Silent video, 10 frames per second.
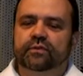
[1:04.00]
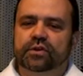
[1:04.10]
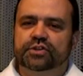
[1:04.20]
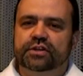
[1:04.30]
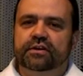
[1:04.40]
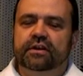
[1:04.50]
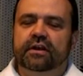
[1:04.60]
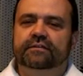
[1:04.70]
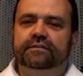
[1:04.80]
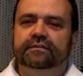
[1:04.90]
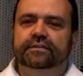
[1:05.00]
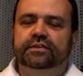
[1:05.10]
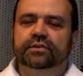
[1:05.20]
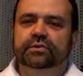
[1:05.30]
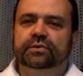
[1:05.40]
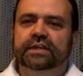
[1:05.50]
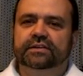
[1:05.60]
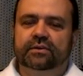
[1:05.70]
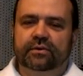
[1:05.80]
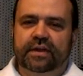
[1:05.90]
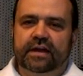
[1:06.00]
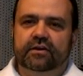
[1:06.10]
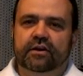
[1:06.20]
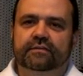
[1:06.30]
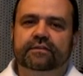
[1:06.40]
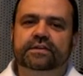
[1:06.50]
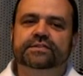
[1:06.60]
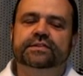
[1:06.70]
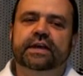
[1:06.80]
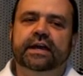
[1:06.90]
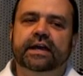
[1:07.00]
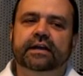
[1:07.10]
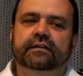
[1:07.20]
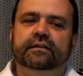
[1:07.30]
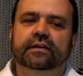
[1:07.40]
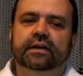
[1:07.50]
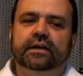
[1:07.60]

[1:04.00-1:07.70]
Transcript: was fortunate enough to get to go to that conference and